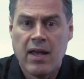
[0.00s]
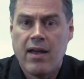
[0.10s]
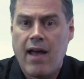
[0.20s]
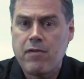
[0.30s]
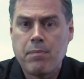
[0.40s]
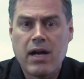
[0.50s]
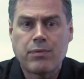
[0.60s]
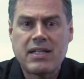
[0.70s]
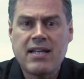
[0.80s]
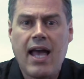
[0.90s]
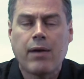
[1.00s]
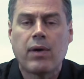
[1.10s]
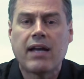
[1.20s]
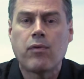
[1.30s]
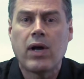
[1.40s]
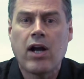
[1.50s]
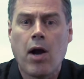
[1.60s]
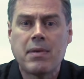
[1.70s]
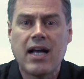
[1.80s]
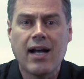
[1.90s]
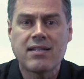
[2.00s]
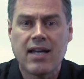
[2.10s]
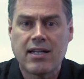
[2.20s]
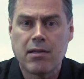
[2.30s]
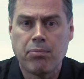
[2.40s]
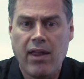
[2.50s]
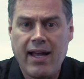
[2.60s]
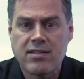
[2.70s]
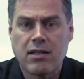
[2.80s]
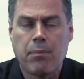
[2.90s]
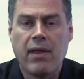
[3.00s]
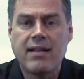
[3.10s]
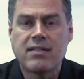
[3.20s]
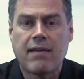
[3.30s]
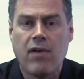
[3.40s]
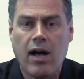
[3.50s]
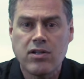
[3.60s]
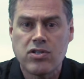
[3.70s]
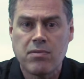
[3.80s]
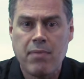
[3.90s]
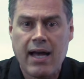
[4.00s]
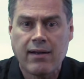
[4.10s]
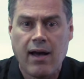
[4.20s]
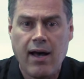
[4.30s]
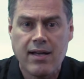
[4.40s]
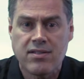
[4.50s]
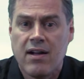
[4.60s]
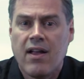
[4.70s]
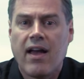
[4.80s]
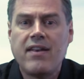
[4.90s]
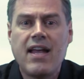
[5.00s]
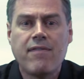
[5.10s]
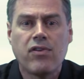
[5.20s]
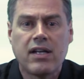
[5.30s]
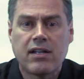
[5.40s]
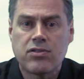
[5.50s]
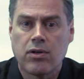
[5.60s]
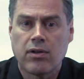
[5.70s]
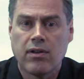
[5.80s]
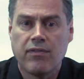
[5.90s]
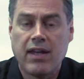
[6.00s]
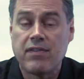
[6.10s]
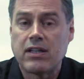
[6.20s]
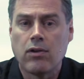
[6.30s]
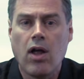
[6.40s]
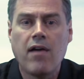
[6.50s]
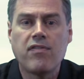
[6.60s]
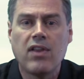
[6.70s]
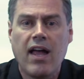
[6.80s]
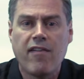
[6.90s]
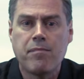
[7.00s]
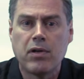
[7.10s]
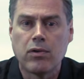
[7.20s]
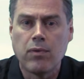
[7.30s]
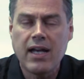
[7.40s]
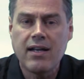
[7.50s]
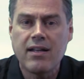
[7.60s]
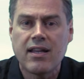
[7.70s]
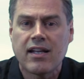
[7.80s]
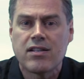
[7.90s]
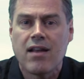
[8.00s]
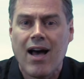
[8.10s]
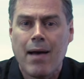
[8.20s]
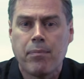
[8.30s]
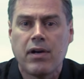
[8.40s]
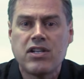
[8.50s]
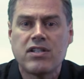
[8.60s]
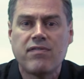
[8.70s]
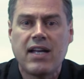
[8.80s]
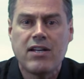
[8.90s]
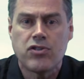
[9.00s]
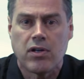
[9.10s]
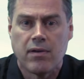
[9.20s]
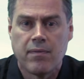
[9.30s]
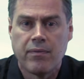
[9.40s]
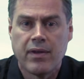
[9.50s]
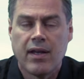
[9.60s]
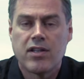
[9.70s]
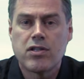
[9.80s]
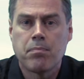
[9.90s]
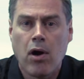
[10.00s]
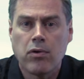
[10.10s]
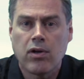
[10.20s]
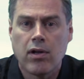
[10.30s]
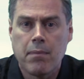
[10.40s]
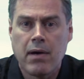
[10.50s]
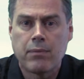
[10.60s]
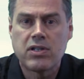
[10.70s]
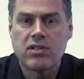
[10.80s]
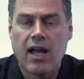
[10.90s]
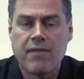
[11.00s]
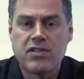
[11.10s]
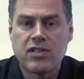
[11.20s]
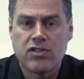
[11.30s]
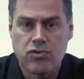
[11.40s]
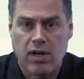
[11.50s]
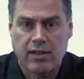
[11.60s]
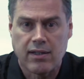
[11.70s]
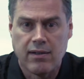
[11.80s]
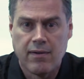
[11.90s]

Every breath we take, we give away carbon dioxide to the plants, and the plants give oxygen back to us. A never-ending circle of giving. The law of love built right into the operation of nature. It's the protocol upon which life is constructed.